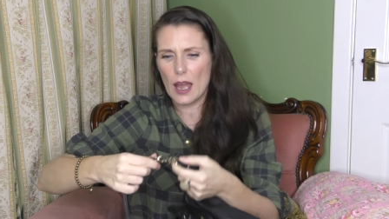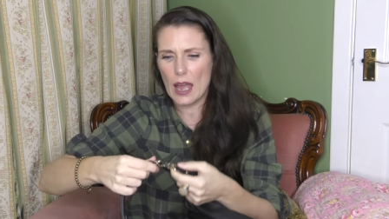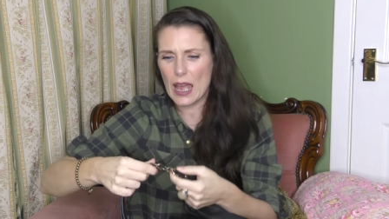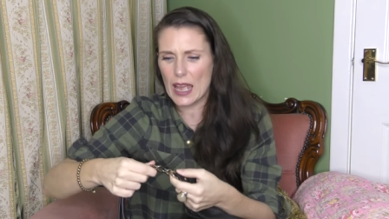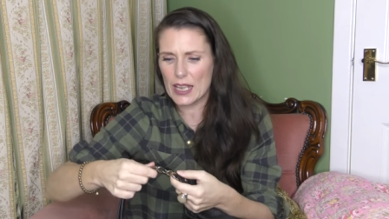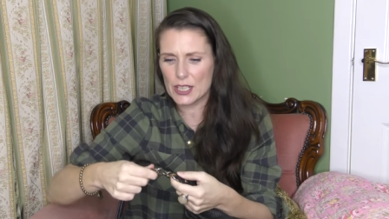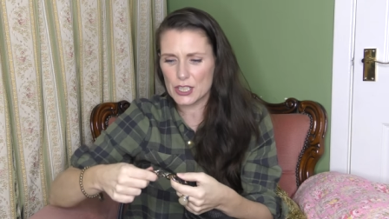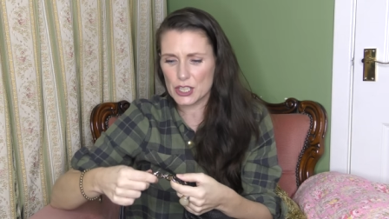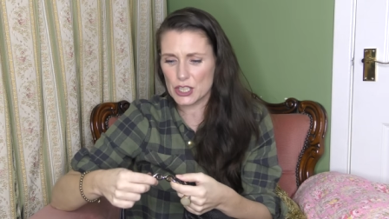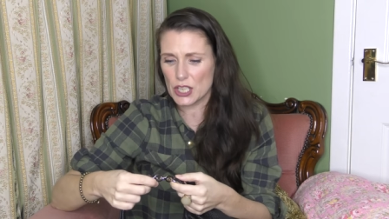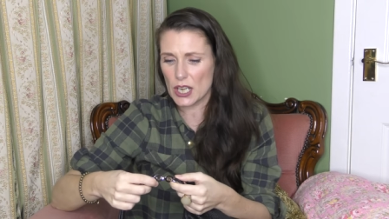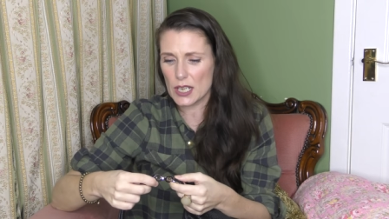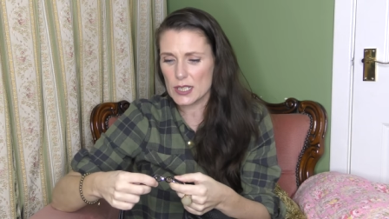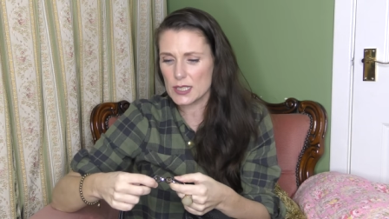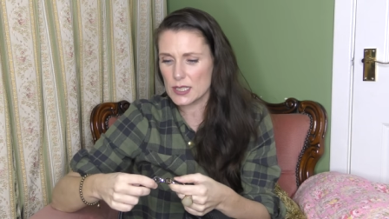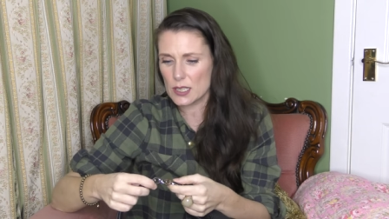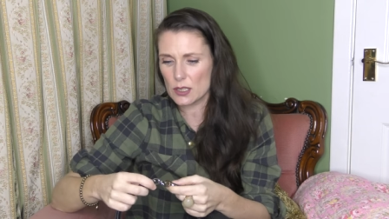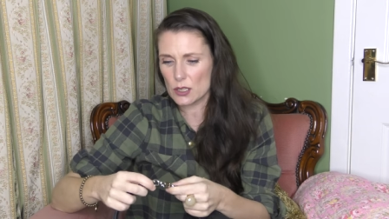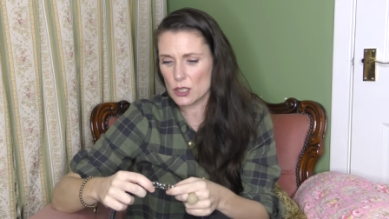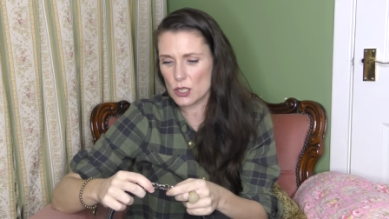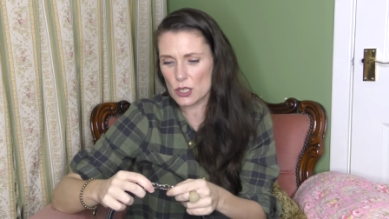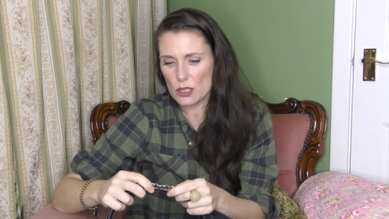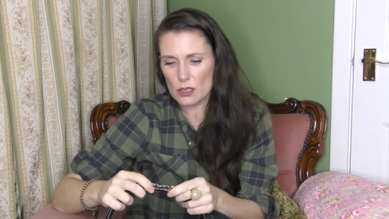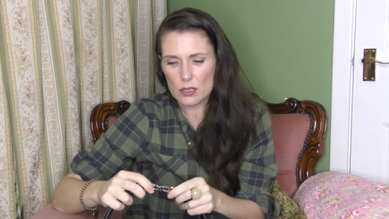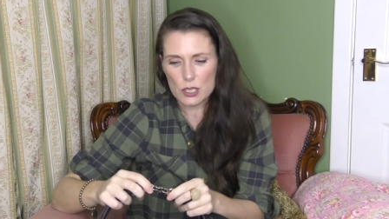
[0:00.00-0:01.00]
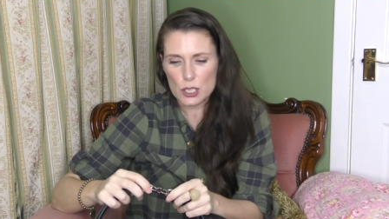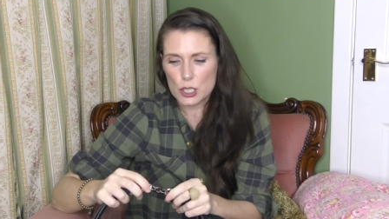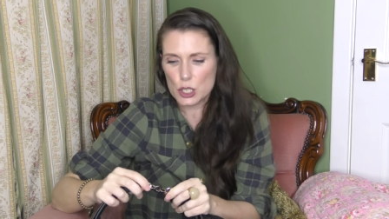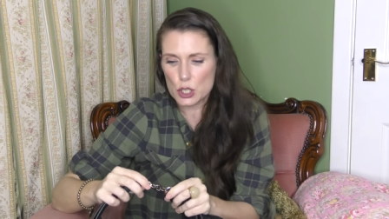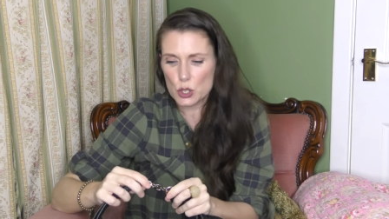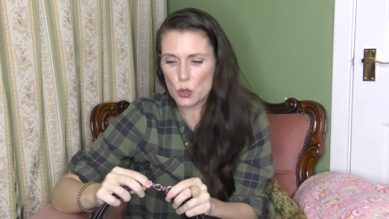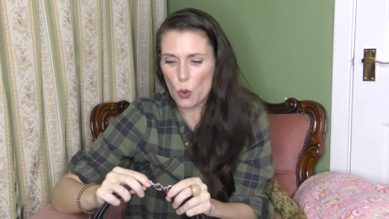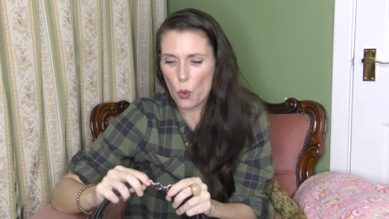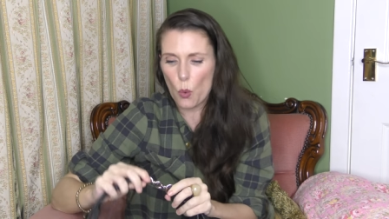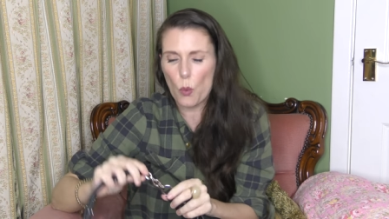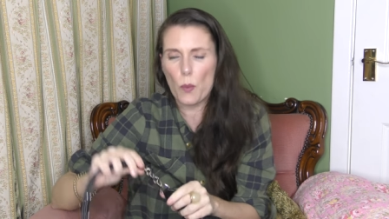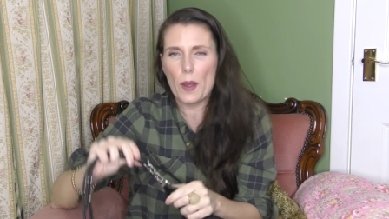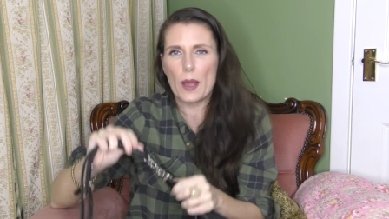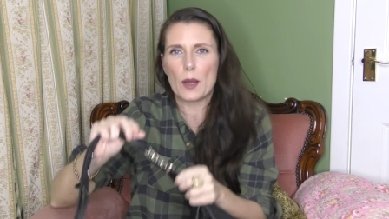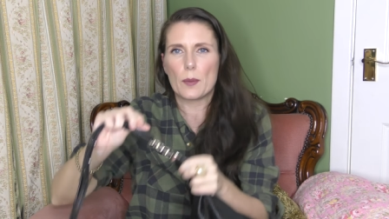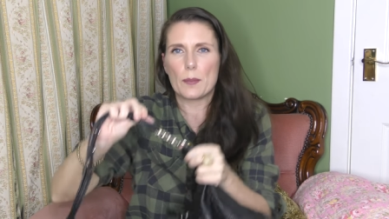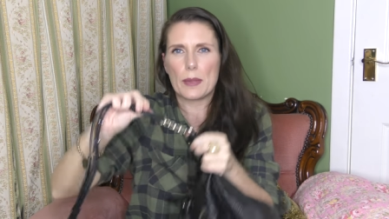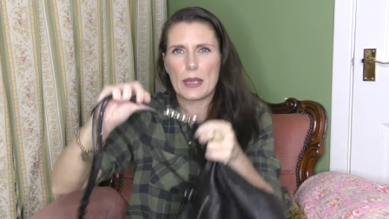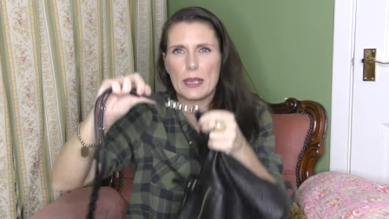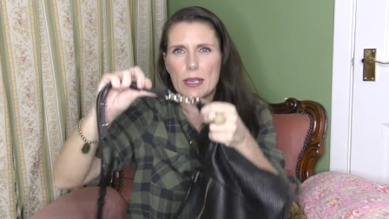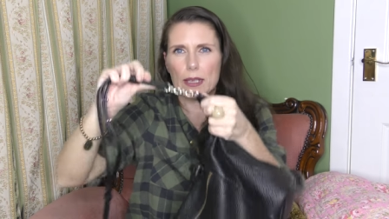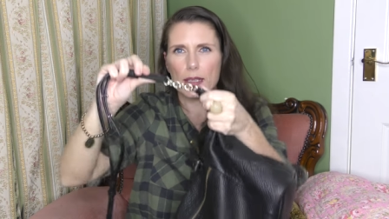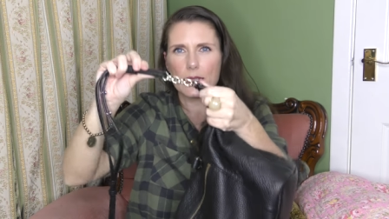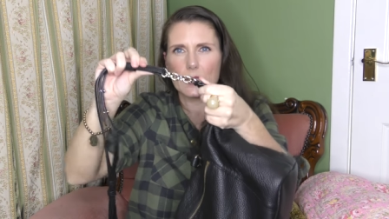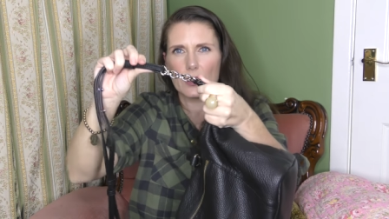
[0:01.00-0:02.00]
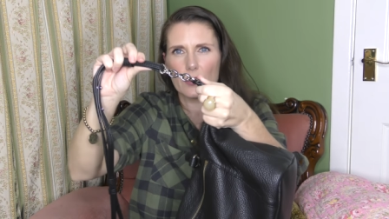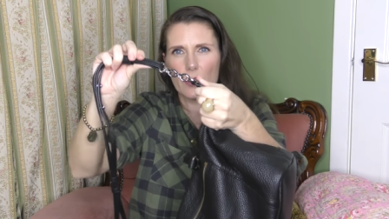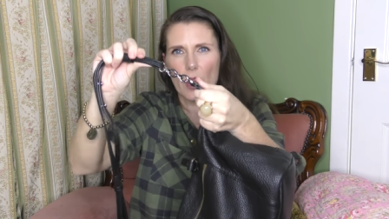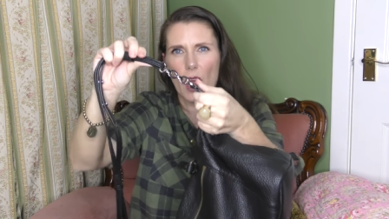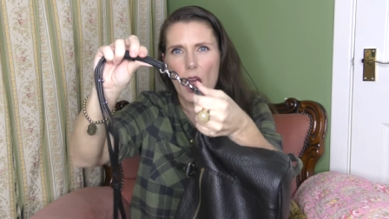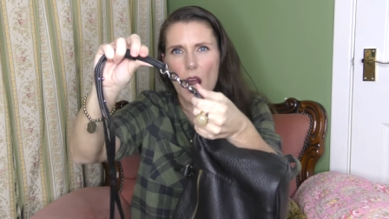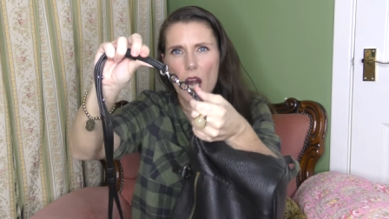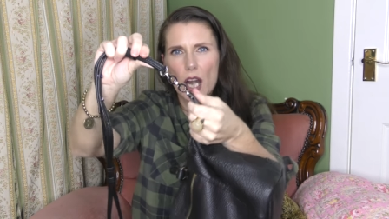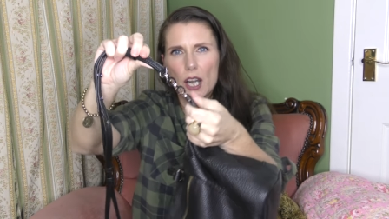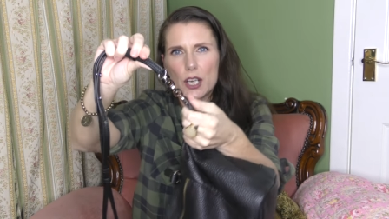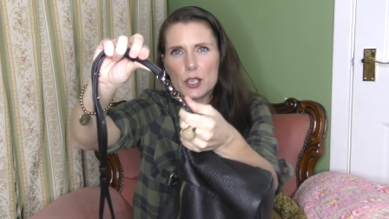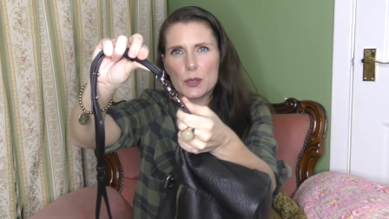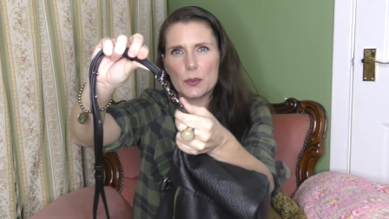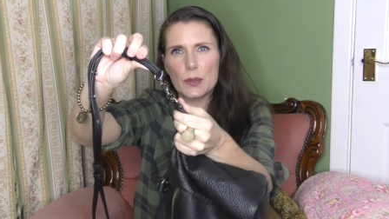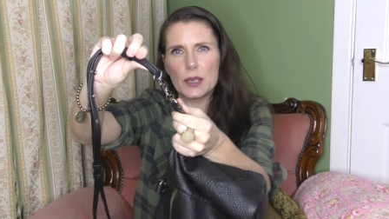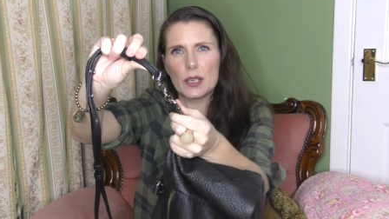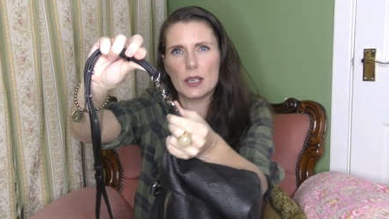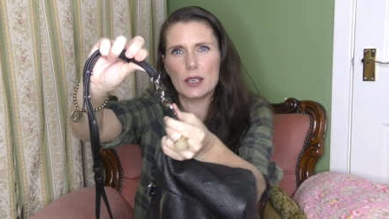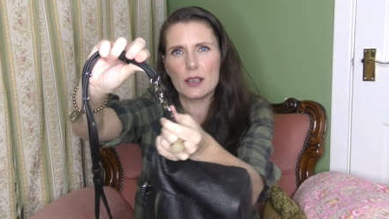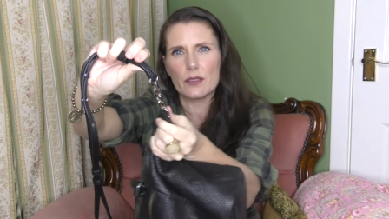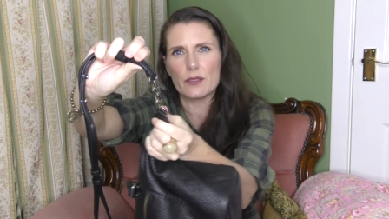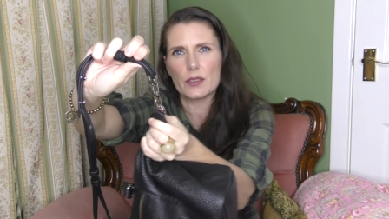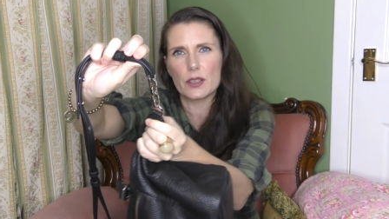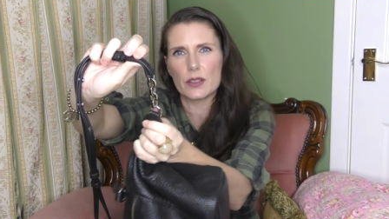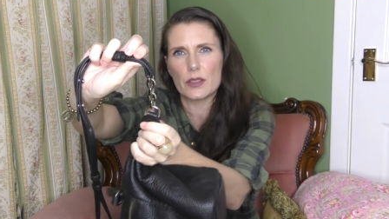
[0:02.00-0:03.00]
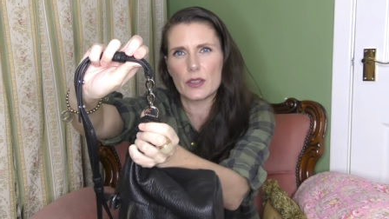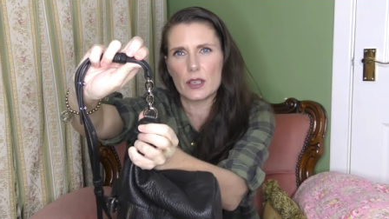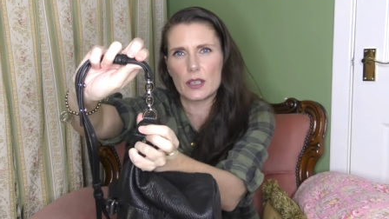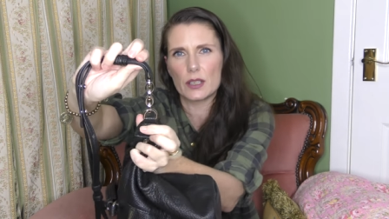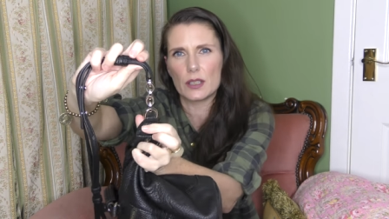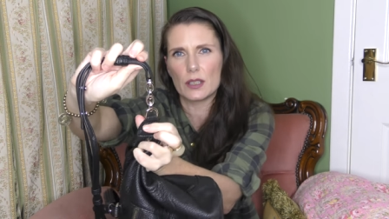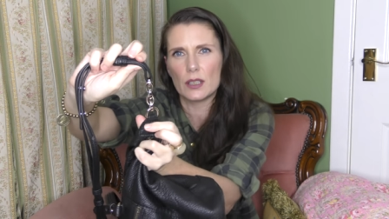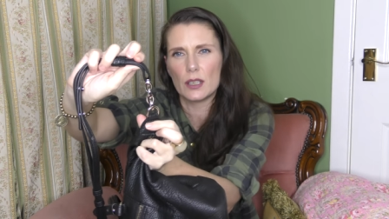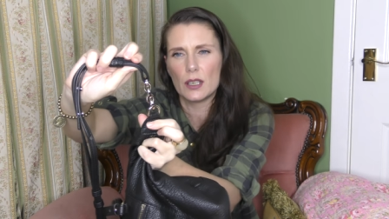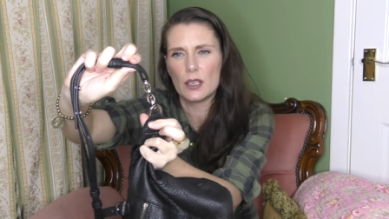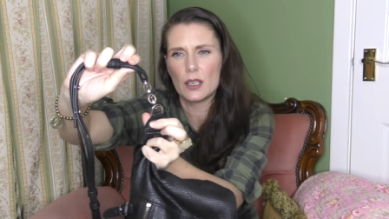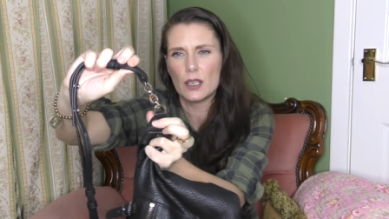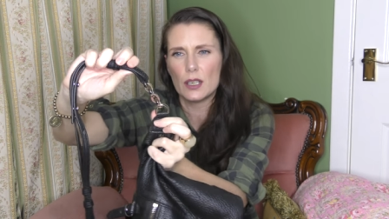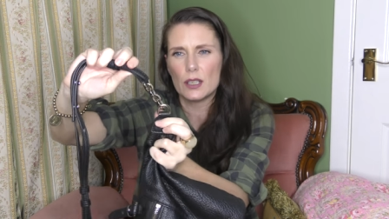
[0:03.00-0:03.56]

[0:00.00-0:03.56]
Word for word: it's just so well made the hardware and everything